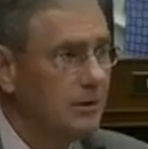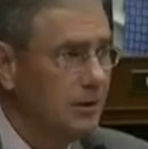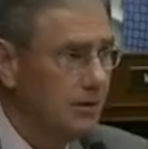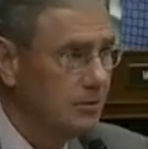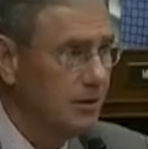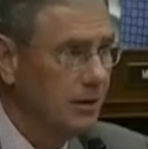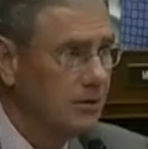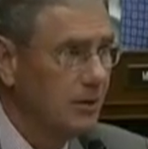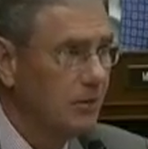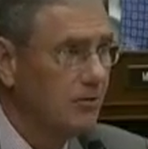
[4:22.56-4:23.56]
and
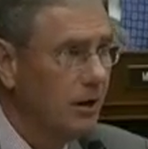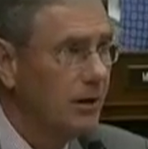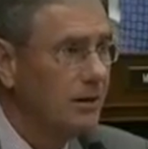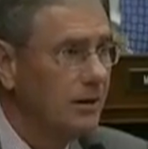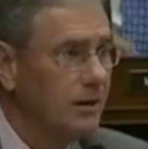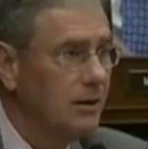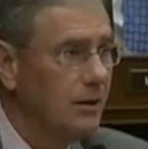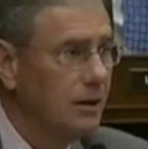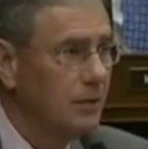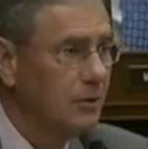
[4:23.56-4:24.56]
that's not right
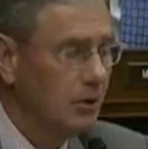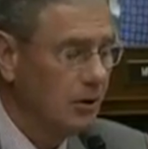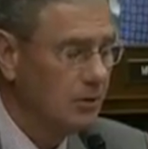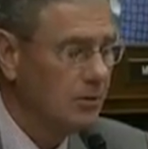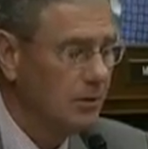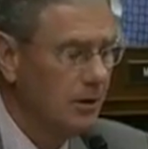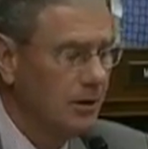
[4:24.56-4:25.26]
because